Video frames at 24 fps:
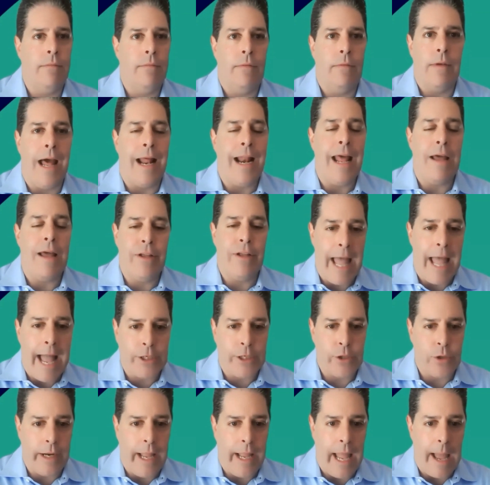having
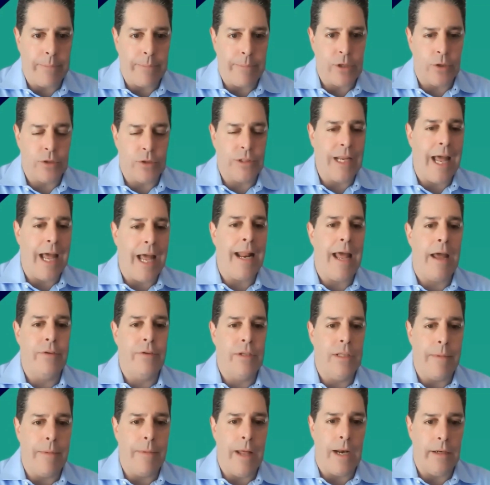accurate captures, not having
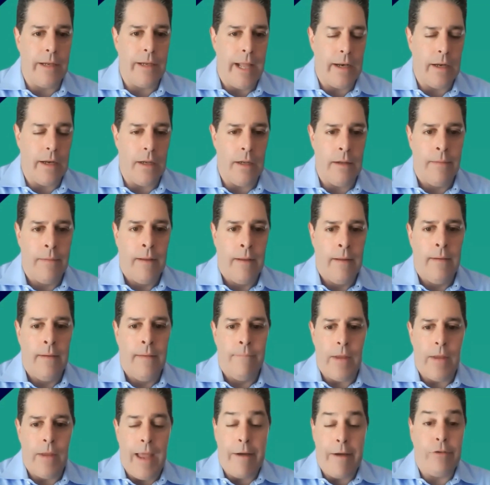the metadata,
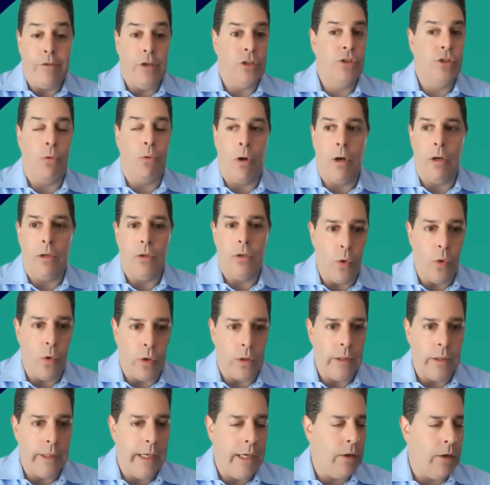having to store it
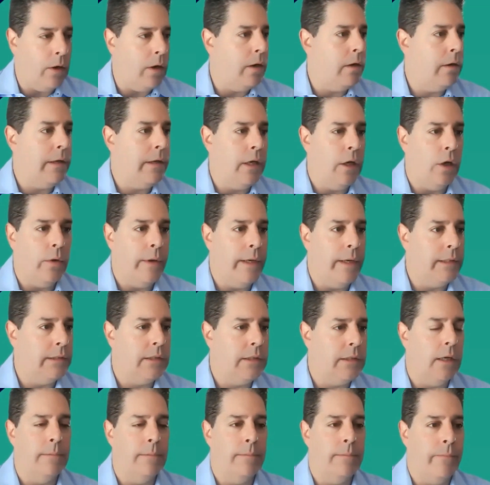locally or, in
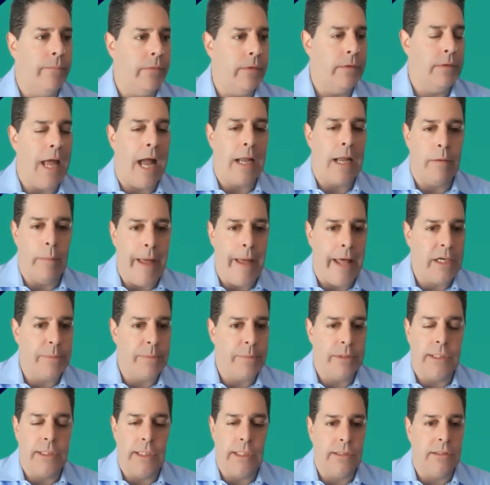some document
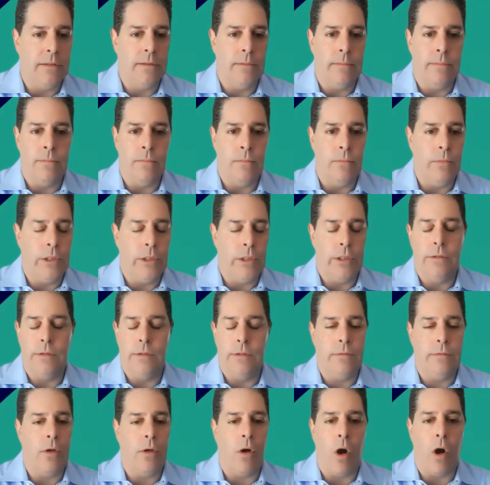management system, which
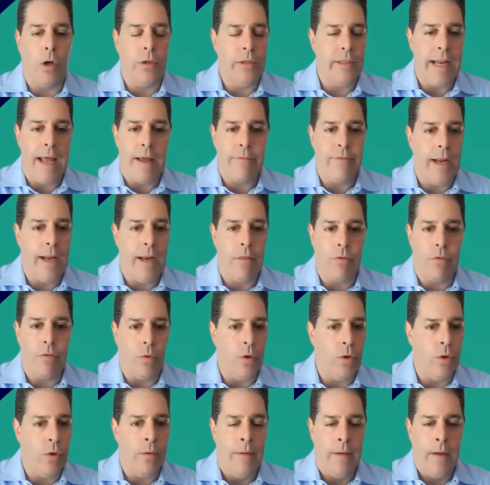is hard to navigate
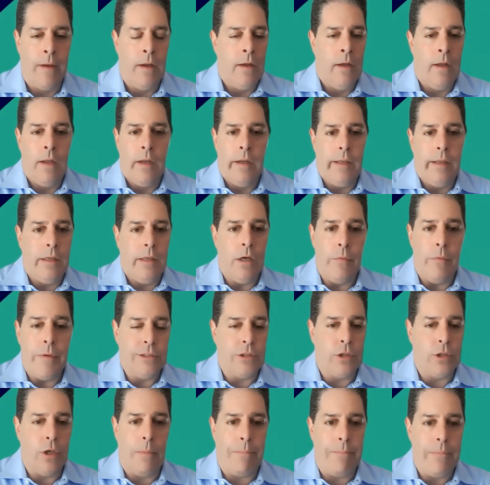through.
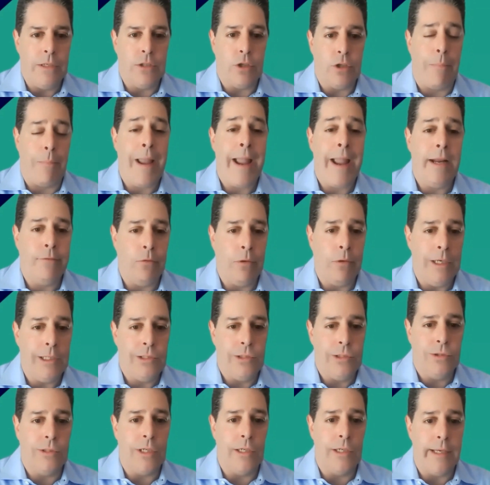These are painful
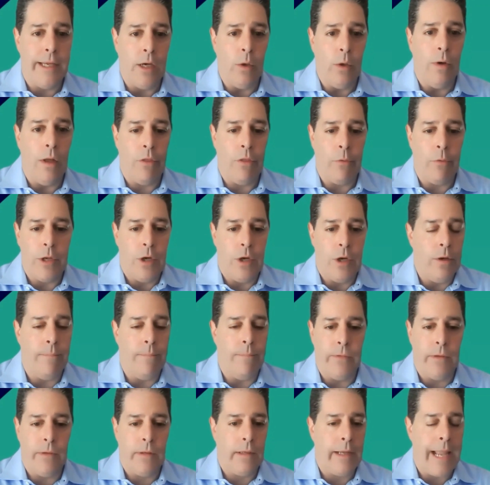issues to deal with when you're
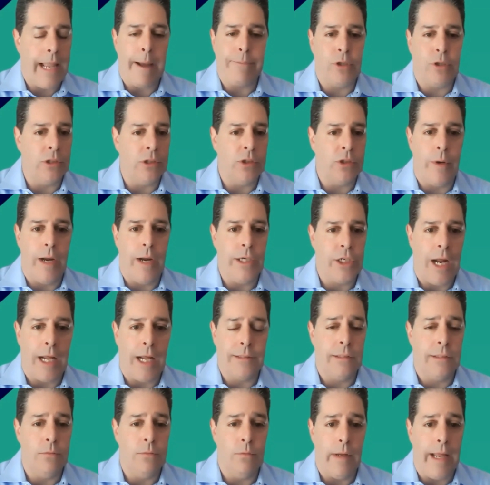capturing
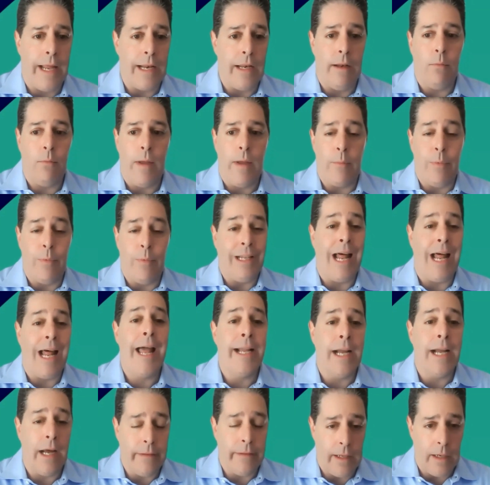screenshots and
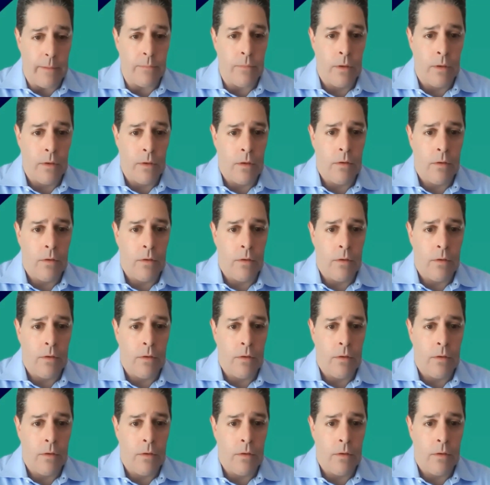relying on them